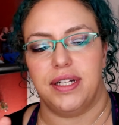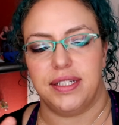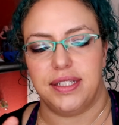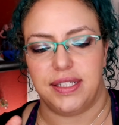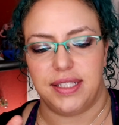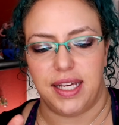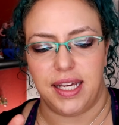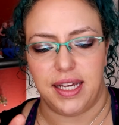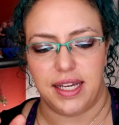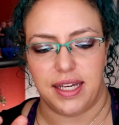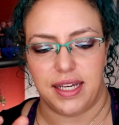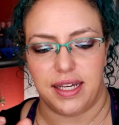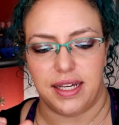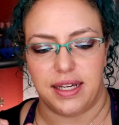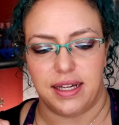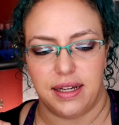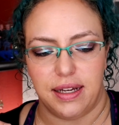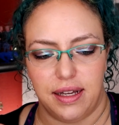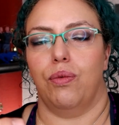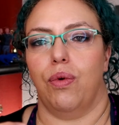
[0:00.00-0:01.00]
to
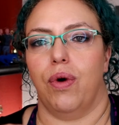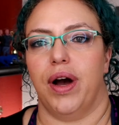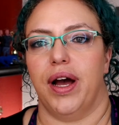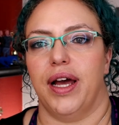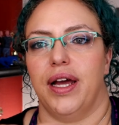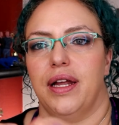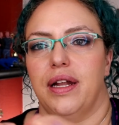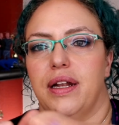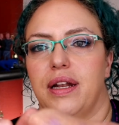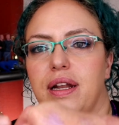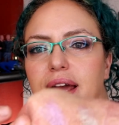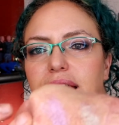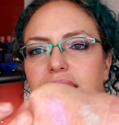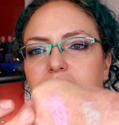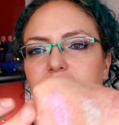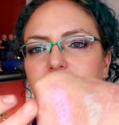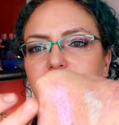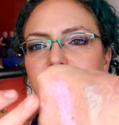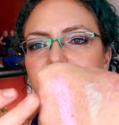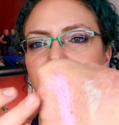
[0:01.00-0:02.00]
see what
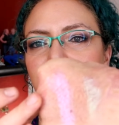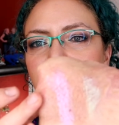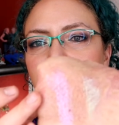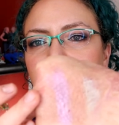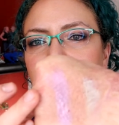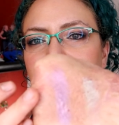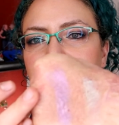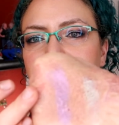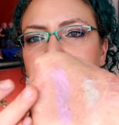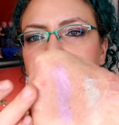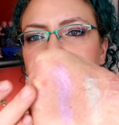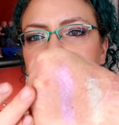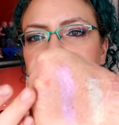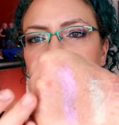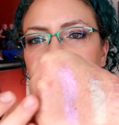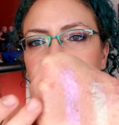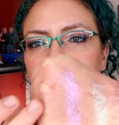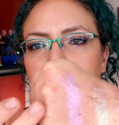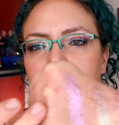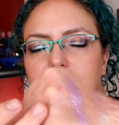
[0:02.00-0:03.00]
a very
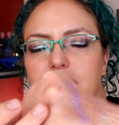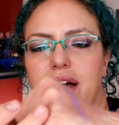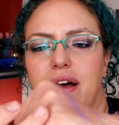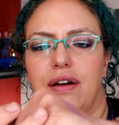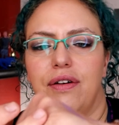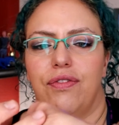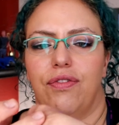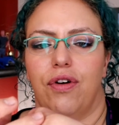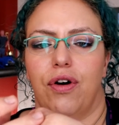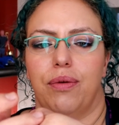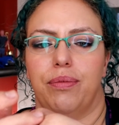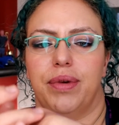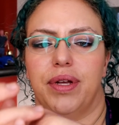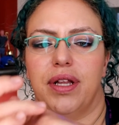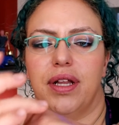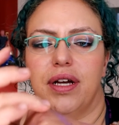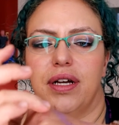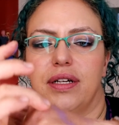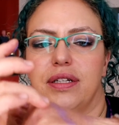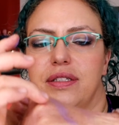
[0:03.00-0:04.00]
similar
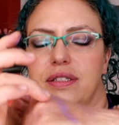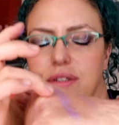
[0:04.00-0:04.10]
formula.